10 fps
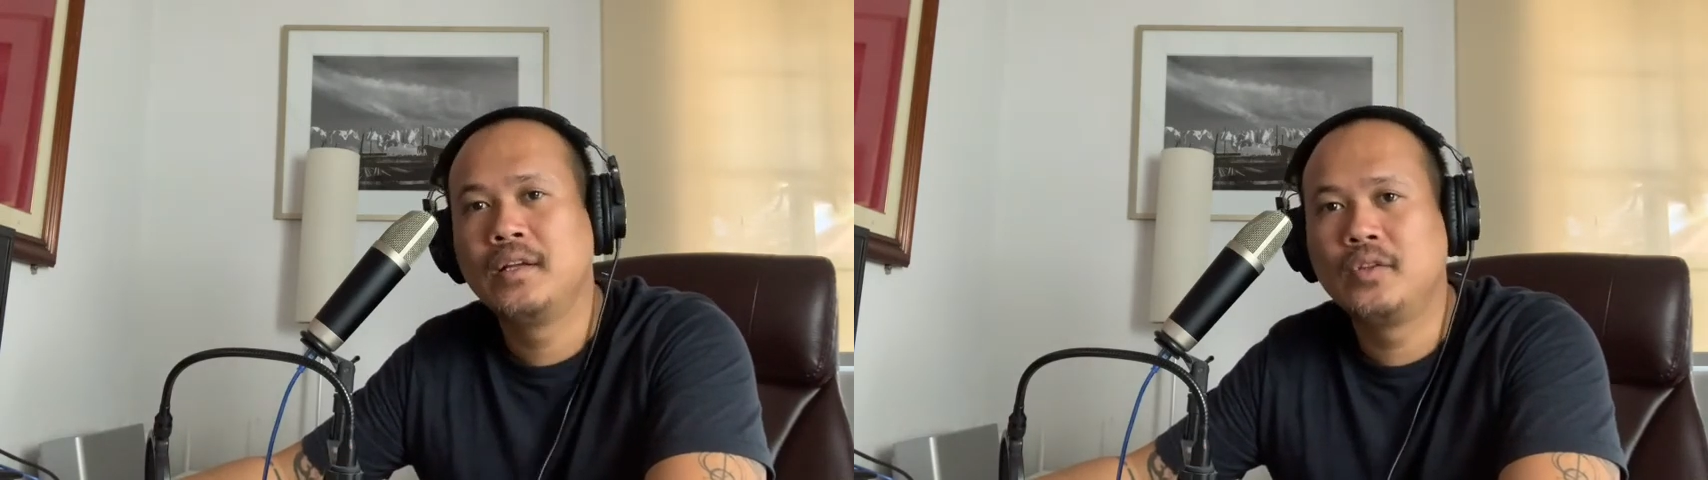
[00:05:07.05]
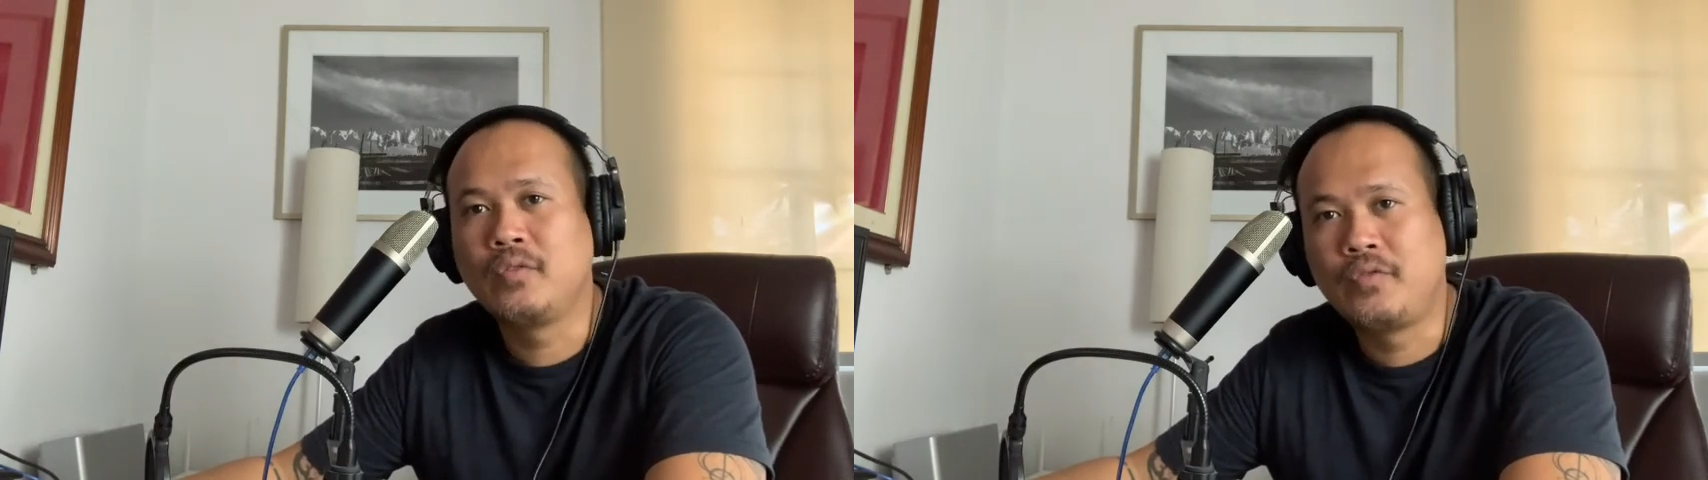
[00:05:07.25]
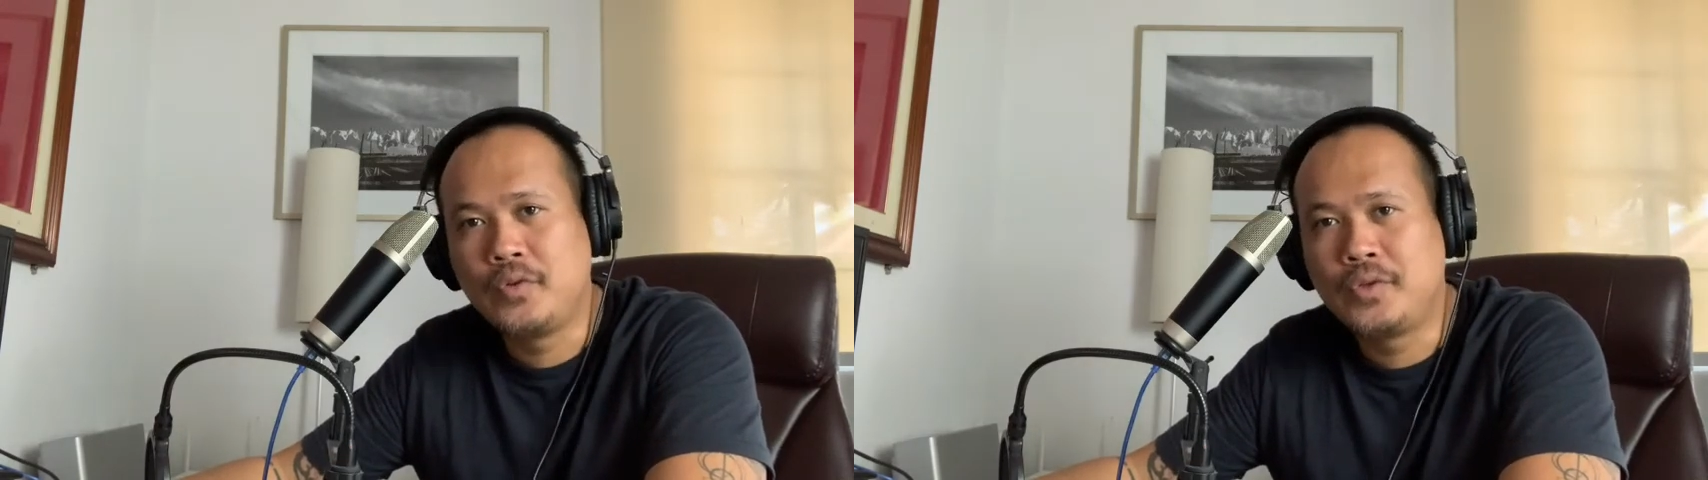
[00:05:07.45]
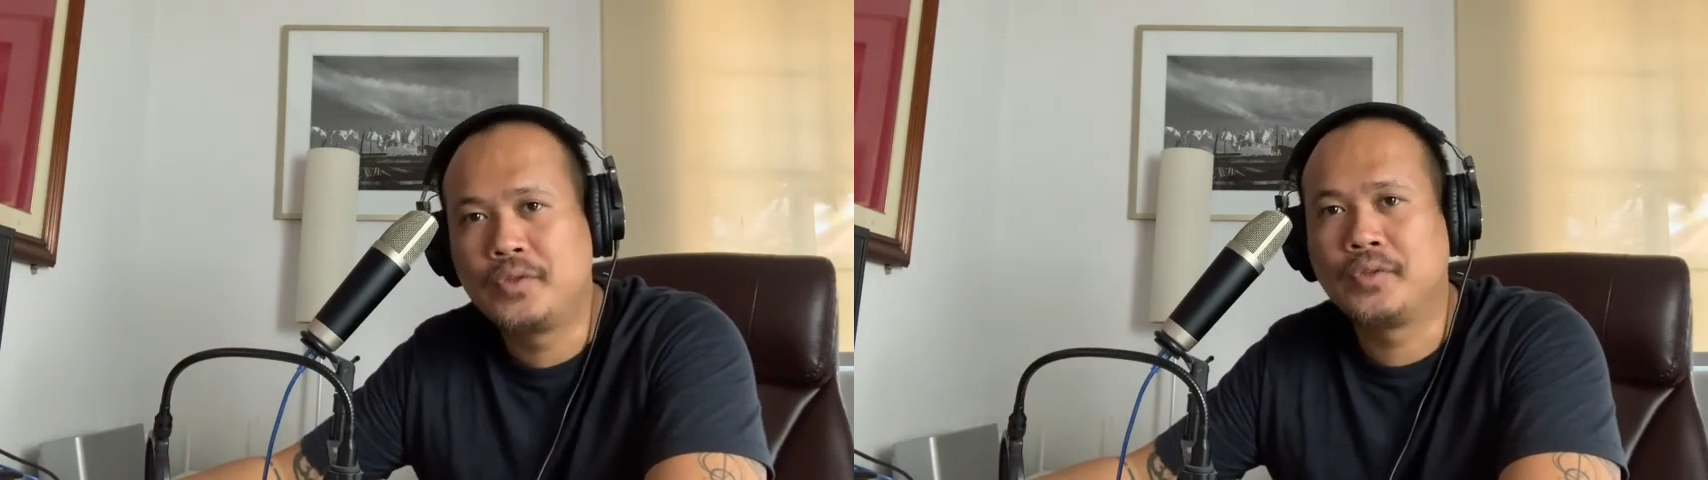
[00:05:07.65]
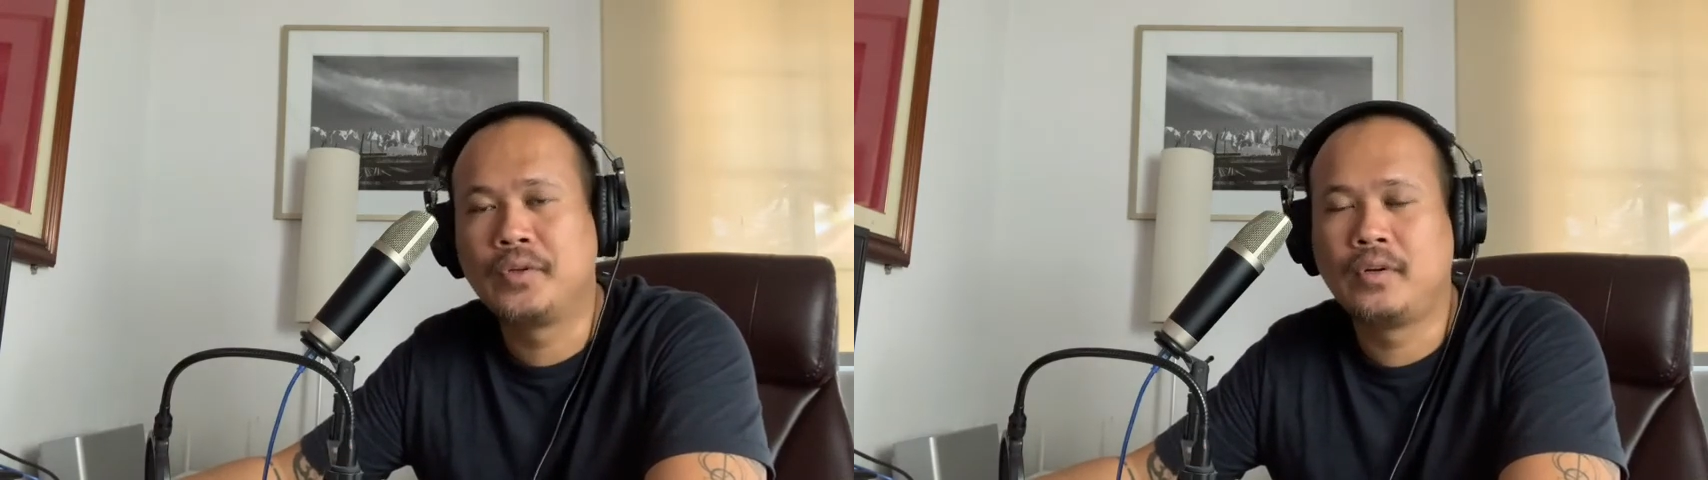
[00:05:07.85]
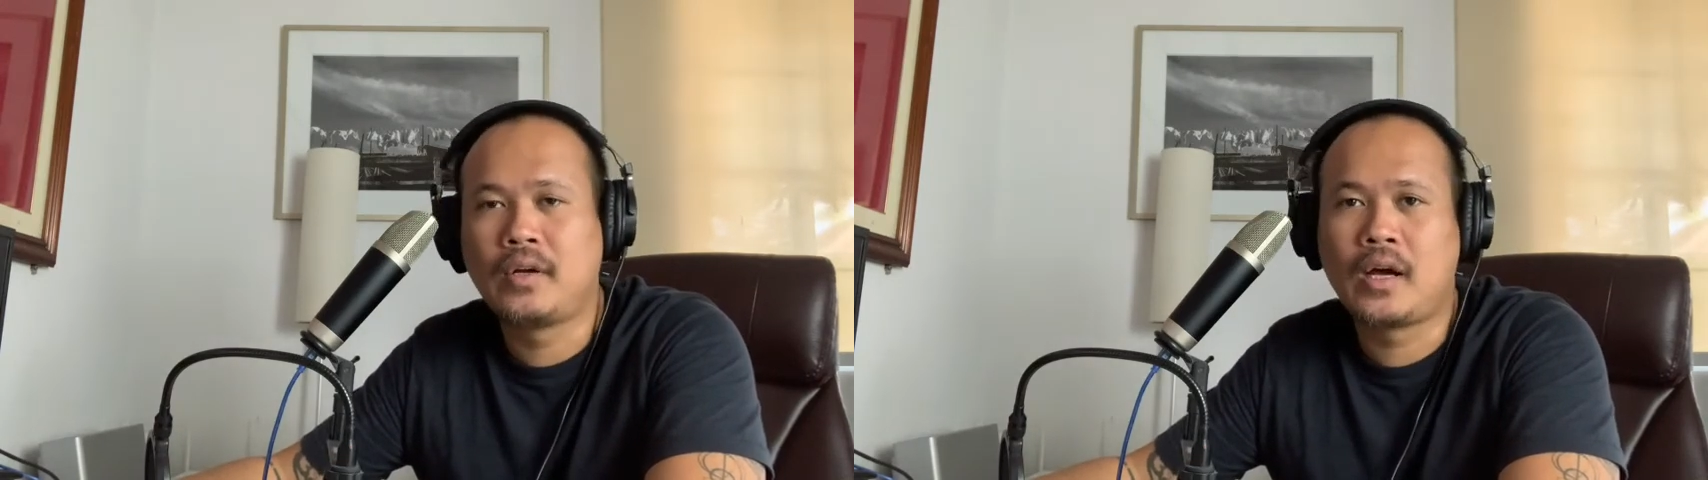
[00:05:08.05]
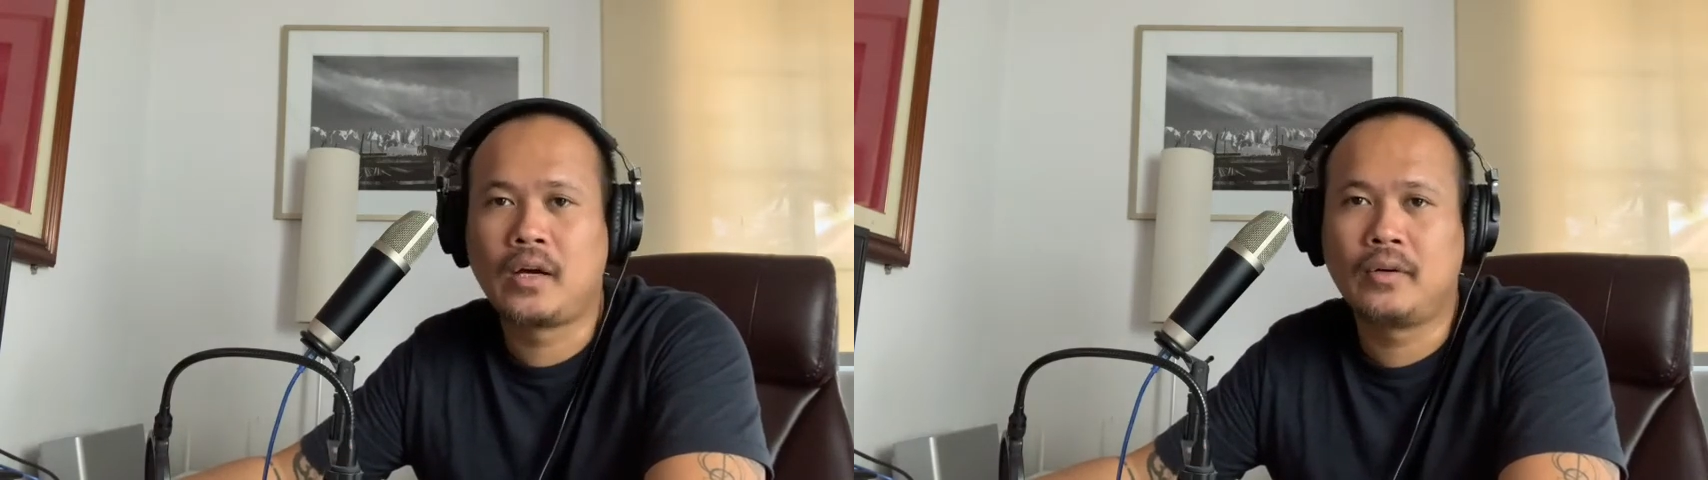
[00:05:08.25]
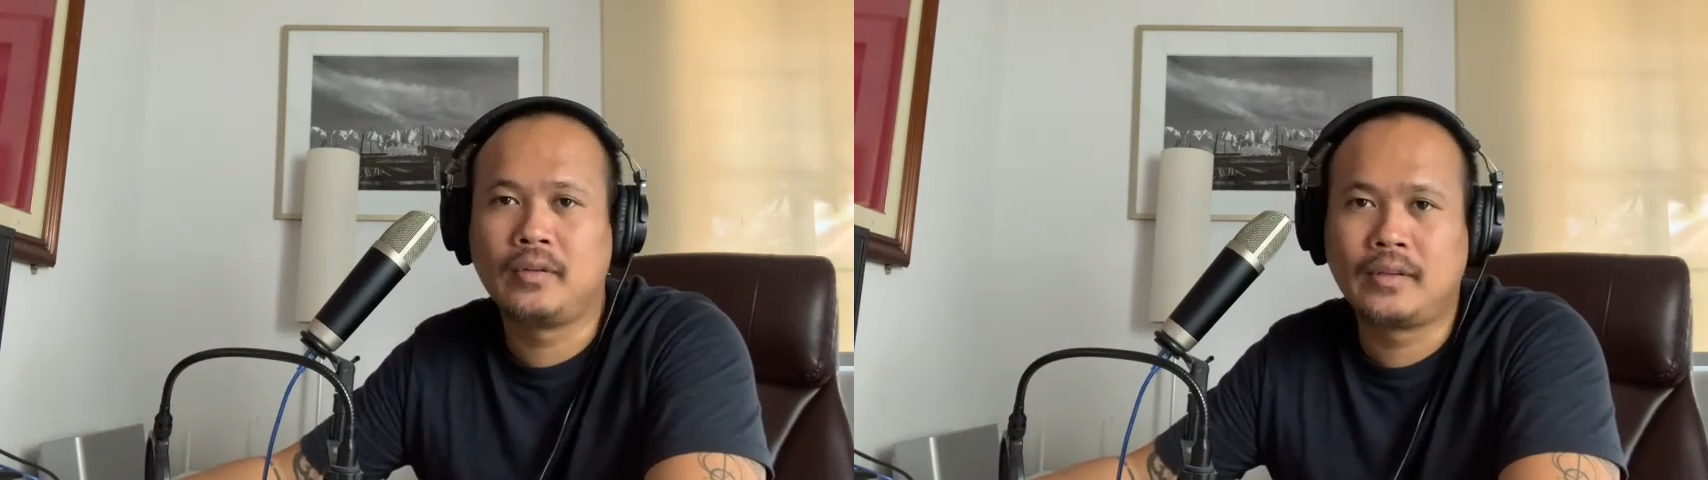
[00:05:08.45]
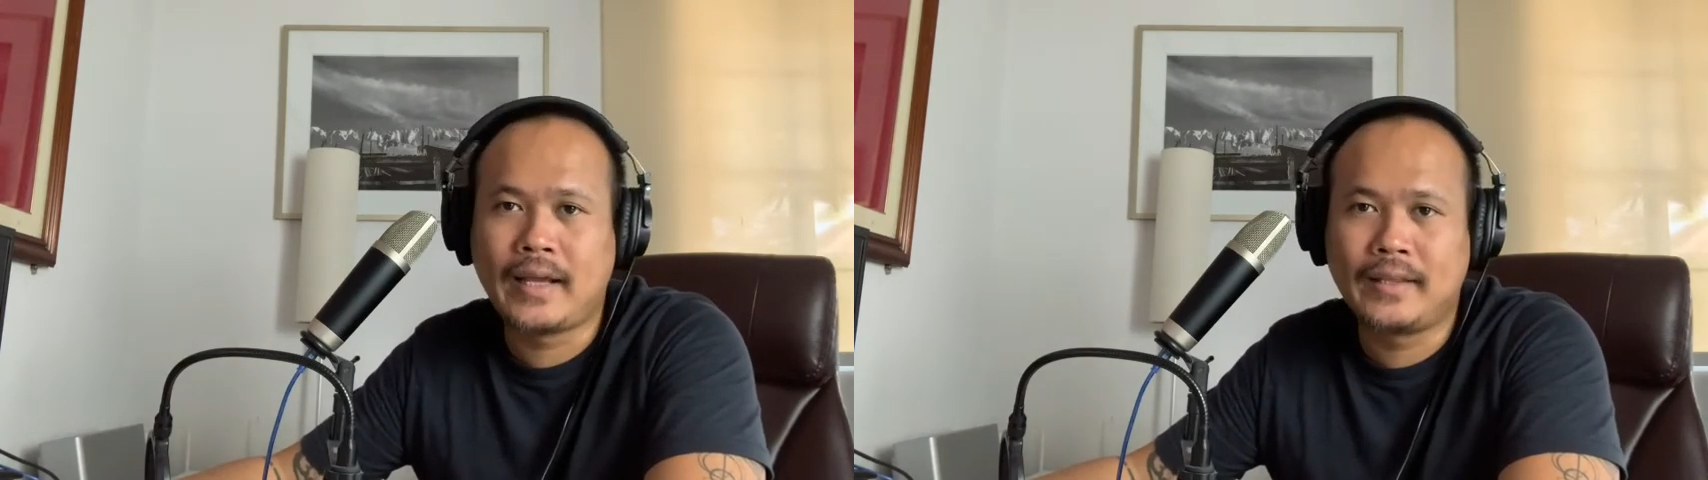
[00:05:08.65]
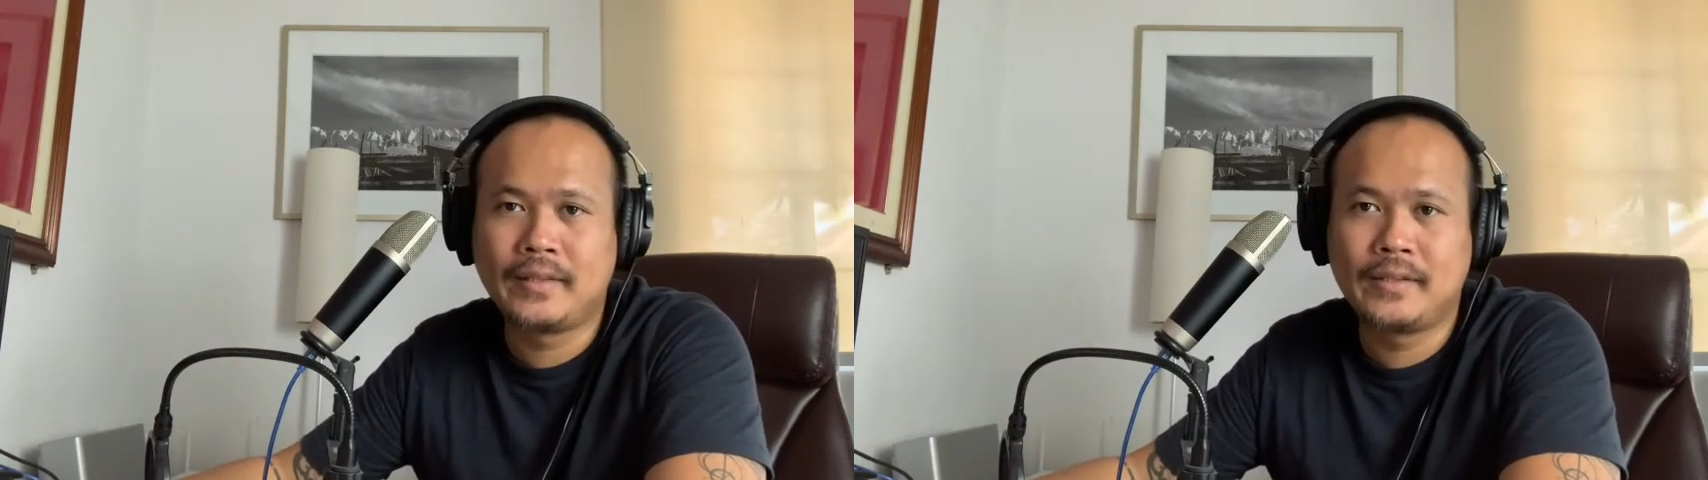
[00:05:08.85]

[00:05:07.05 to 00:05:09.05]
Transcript: to future content